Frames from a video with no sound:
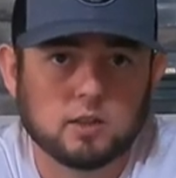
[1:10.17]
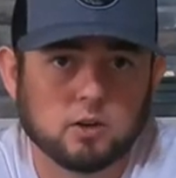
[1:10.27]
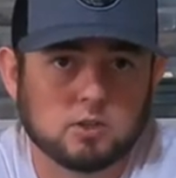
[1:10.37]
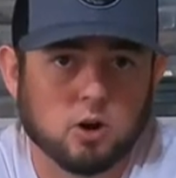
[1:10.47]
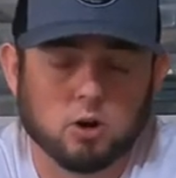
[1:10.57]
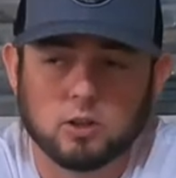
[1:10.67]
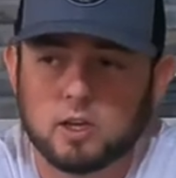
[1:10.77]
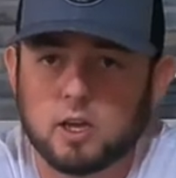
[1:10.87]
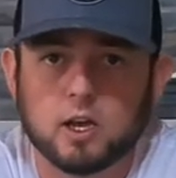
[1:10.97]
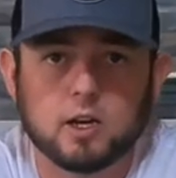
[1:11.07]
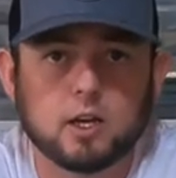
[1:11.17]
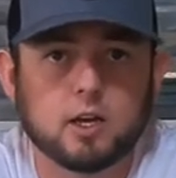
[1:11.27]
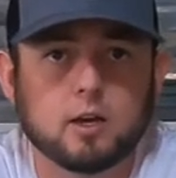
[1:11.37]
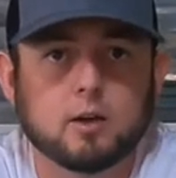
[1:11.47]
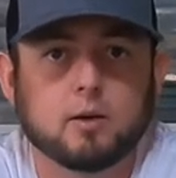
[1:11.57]
there's hardly
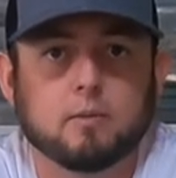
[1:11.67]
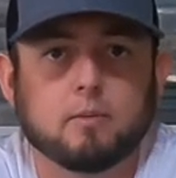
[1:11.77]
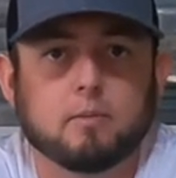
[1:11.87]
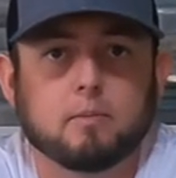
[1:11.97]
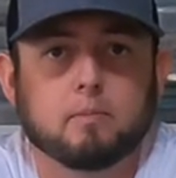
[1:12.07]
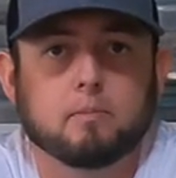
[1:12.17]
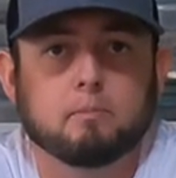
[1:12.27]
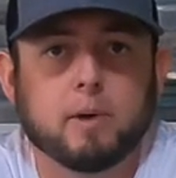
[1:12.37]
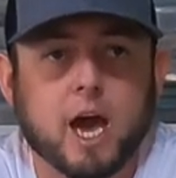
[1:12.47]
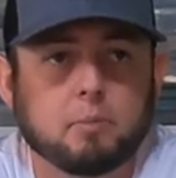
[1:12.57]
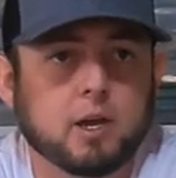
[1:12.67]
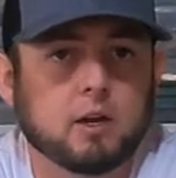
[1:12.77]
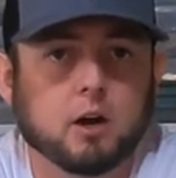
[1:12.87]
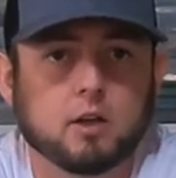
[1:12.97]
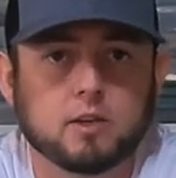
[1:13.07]
any
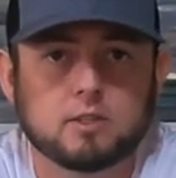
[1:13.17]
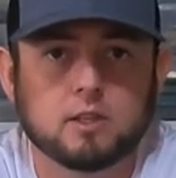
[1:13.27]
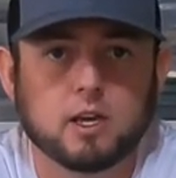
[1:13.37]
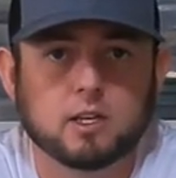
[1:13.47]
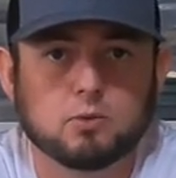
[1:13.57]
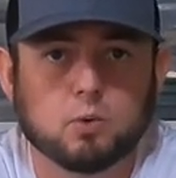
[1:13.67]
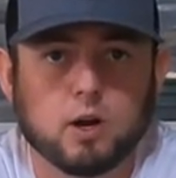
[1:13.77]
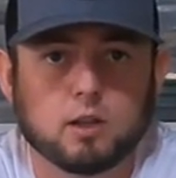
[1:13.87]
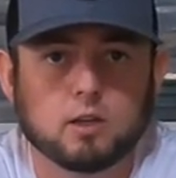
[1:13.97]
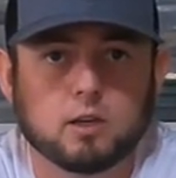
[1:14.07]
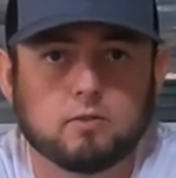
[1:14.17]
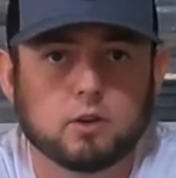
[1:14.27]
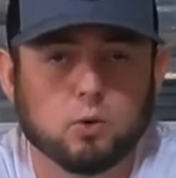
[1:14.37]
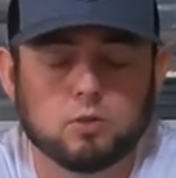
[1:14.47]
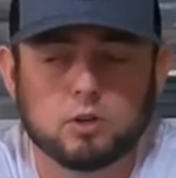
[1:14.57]
mapping on these lakes where I live
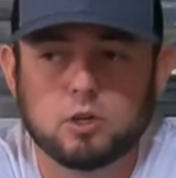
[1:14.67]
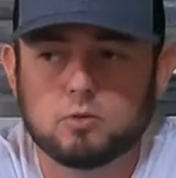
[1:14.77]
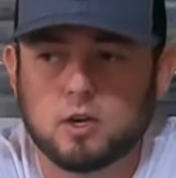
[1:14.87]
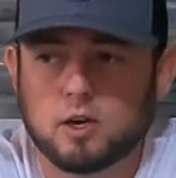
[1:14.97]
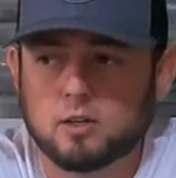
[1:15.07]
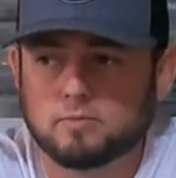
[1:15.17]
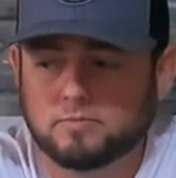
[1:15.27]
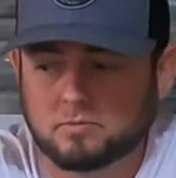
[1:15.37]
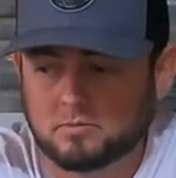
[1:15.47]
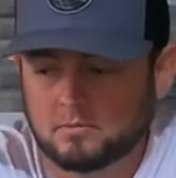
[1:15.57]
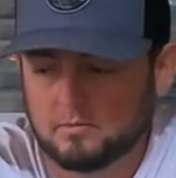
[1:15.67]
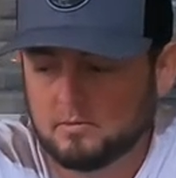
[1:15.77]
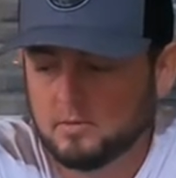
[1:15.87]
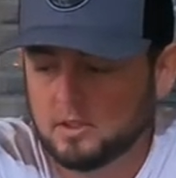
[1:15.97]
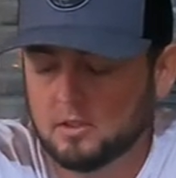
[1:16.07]
in Northern Utah.
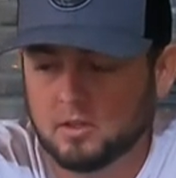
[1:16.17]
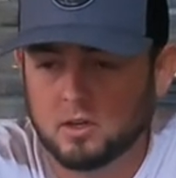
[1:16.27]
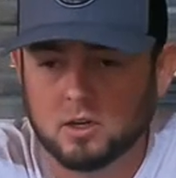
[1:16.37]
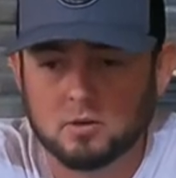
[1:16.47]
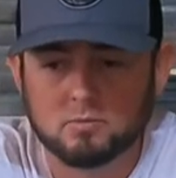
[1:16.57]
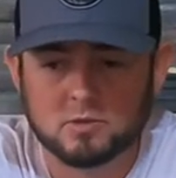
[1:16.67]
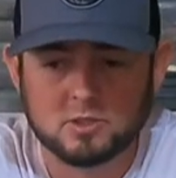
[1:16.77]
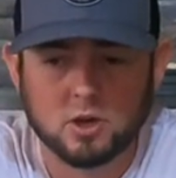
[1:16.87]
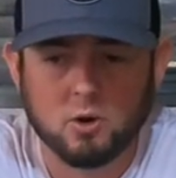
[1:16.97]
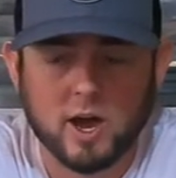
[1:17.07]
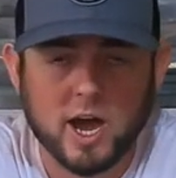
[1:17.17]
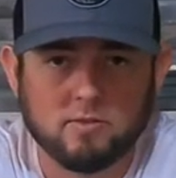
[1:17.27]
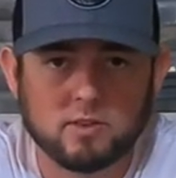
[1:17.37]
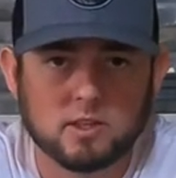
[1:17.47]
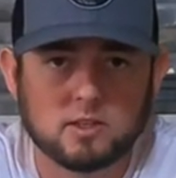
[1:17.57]
Um, so
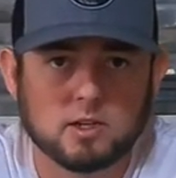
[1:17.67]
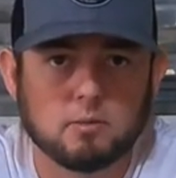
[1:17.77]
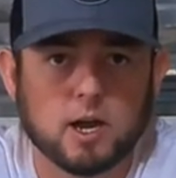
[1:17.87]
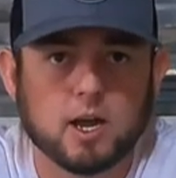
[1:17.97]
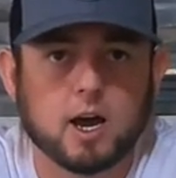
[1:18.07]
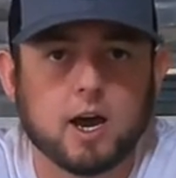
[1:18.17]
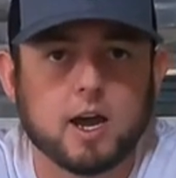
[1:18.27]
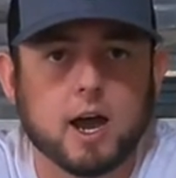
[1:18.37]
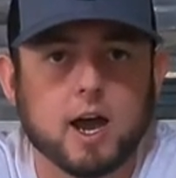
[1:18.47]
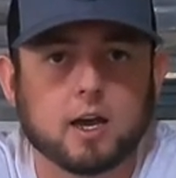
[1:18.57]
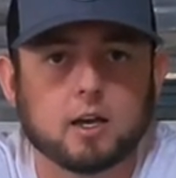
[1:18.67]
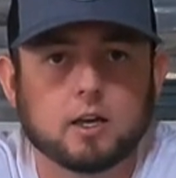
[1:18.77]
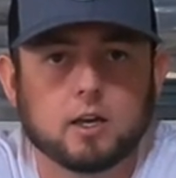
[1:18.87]
having this on my kayak